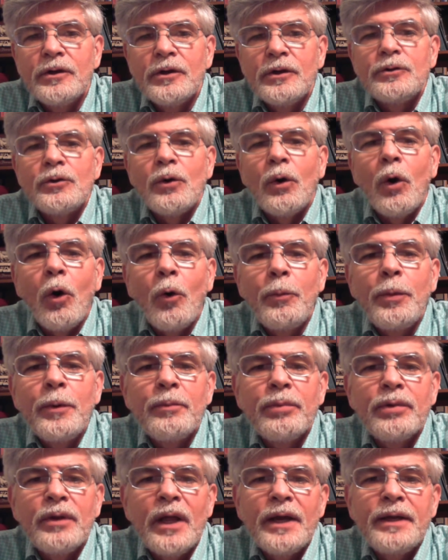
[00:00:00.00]
to open
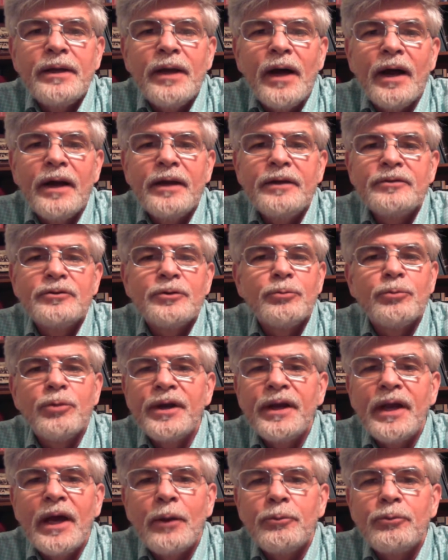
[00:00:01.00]
blind eyes, to
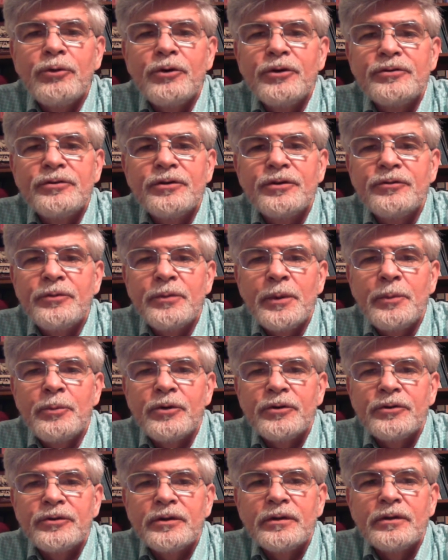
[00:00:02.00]
bring out prisoners from the
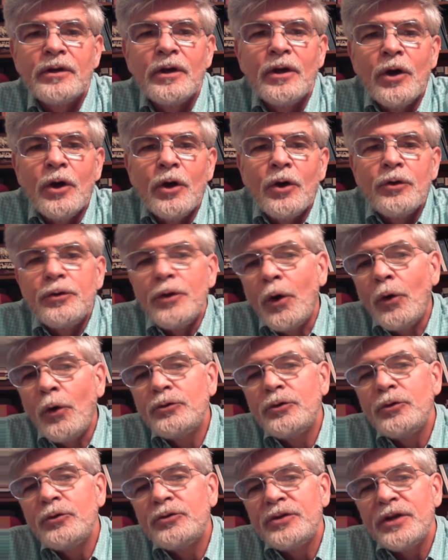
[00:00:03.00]
prison,
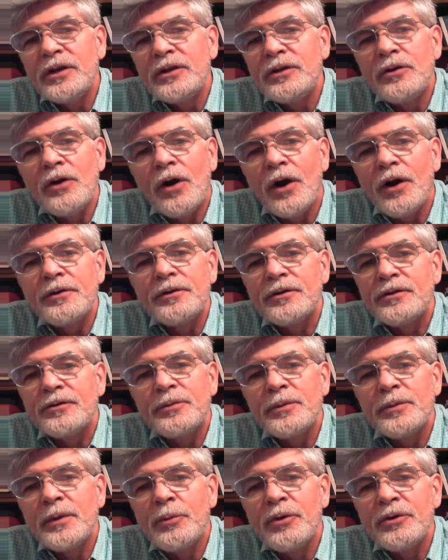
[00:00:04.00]
those who sit in darkness
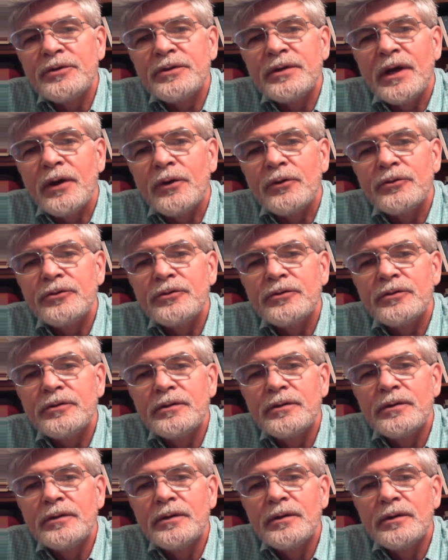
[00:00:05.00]
from the prison house.
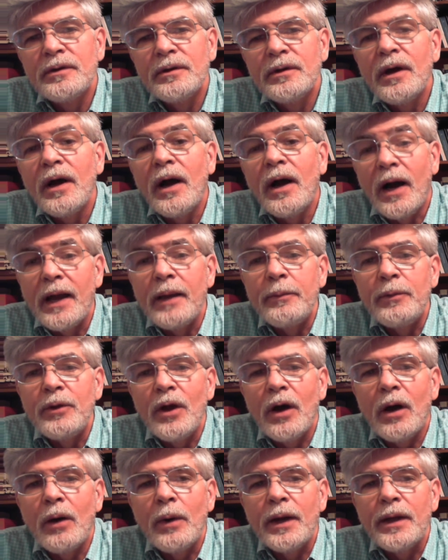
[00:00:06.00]
I am
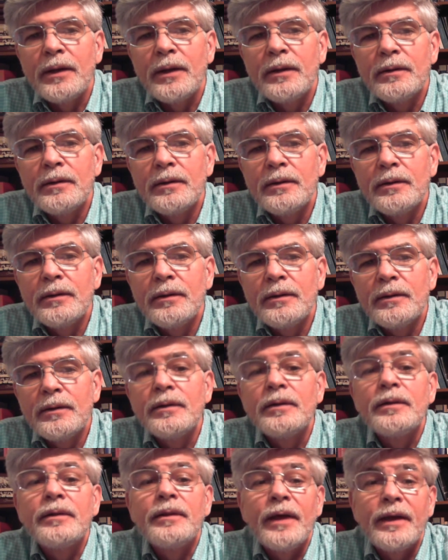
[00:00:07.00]
Yahweh,
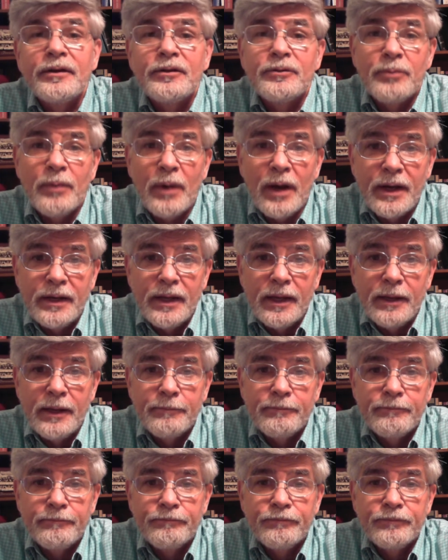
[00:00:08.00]
that is my name.
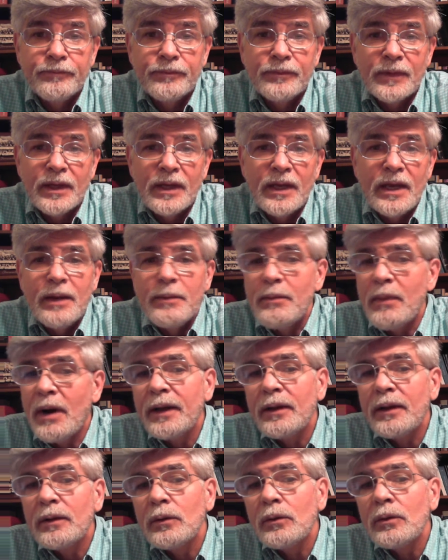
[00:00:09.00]
In
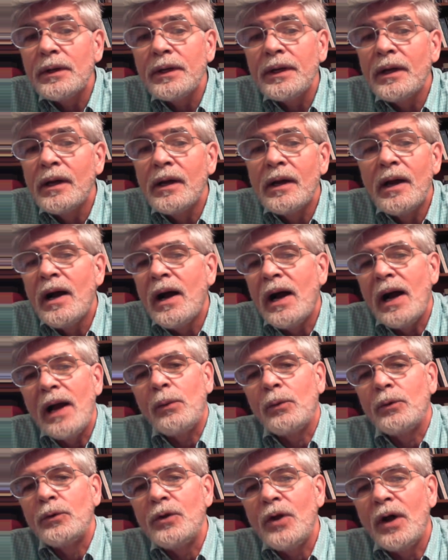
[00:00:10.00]
my glory I
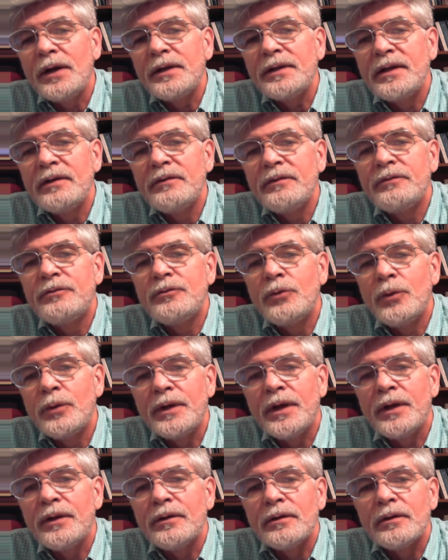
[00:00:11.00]
will not give to
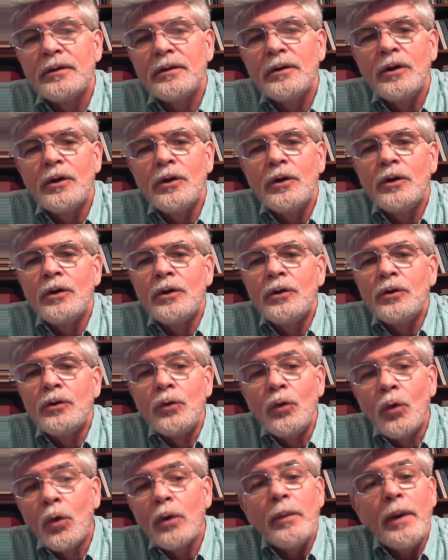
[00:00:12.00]
another,
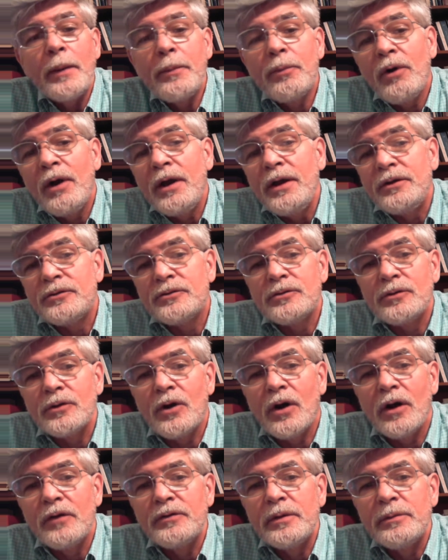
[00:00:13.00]
nor my praise to
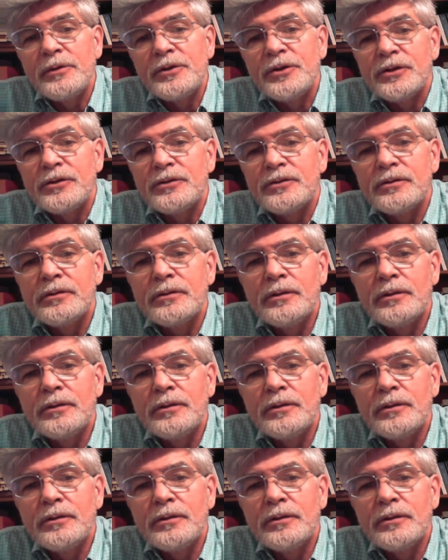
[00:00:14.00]
carved images.